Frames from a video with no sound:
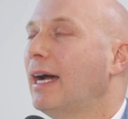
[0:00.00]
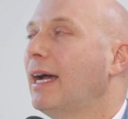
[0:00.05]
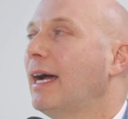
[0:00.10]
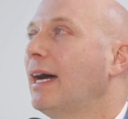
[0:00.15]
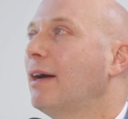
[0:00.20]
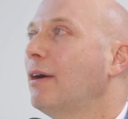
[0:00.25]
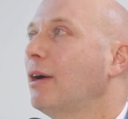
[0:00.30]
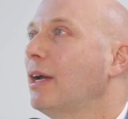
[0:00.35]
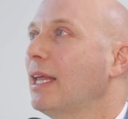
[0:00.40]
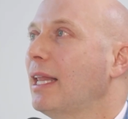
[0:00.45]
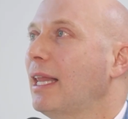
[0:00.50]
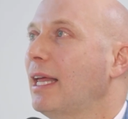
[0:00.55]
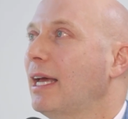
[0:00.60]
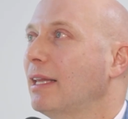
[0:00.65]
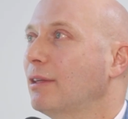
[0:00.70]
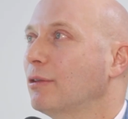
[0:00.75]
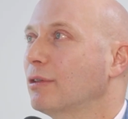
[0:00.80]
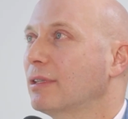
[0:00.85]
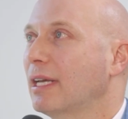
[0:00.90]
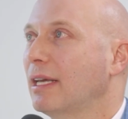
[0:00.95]
I
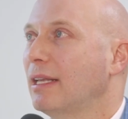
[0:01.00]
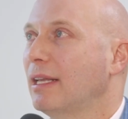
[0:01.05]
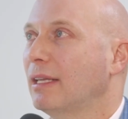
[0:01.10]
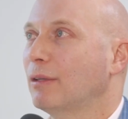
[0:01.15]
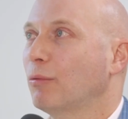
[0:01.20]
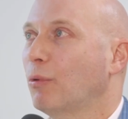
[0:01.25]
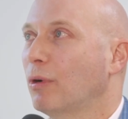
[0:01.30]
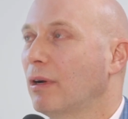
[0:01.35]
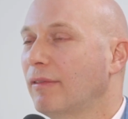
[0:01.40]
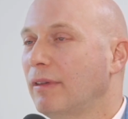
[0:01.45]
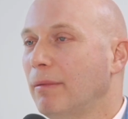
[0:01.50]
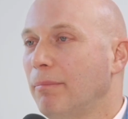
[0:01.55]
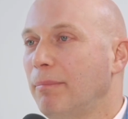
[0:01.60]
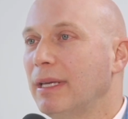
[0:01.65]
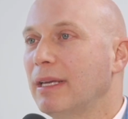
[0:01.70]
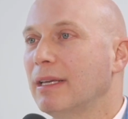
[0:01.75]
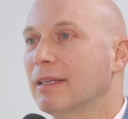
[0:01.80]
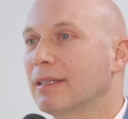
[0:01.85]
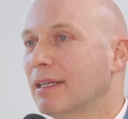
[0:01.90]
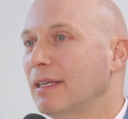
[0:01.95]
like to say that one of the
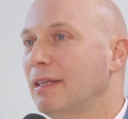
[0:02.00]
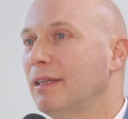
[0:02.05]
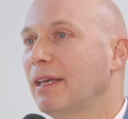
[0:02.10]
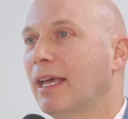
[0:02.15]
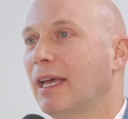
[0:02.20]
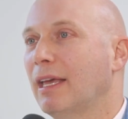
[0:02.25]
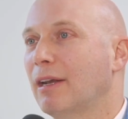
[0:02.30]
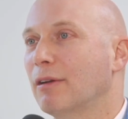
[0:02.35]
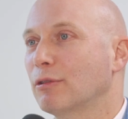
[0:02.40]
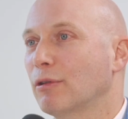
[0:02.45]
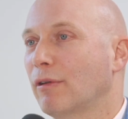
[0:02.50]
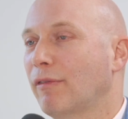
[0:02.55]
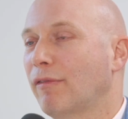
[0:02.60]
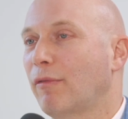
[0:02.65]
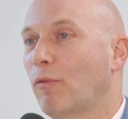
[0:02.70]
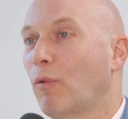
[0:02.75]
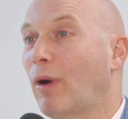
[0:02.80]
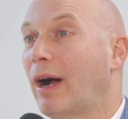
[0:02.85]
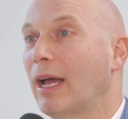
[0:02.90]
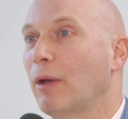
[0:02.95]
biggest indicators
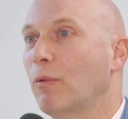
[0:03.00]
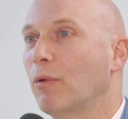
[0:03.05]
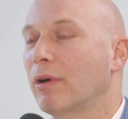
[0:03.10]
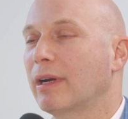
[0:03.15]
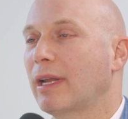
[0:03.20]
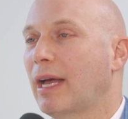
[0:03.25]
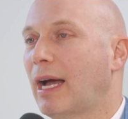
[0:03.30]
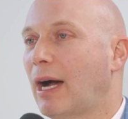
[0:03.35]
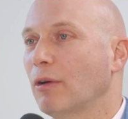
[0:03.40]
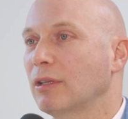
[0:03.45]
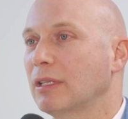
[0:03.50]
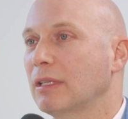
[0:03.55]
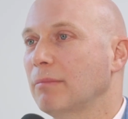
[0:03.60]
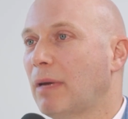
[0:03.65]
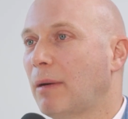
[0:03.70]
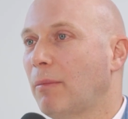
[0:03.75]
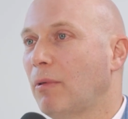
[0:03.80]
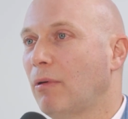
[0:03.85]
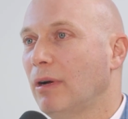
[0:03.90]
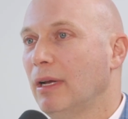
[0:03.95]
of why we're in a housing
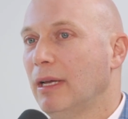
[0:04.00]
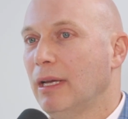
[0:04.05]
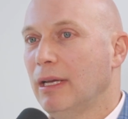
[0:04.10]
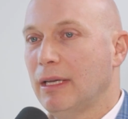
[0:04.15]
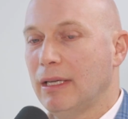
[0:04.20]
bubble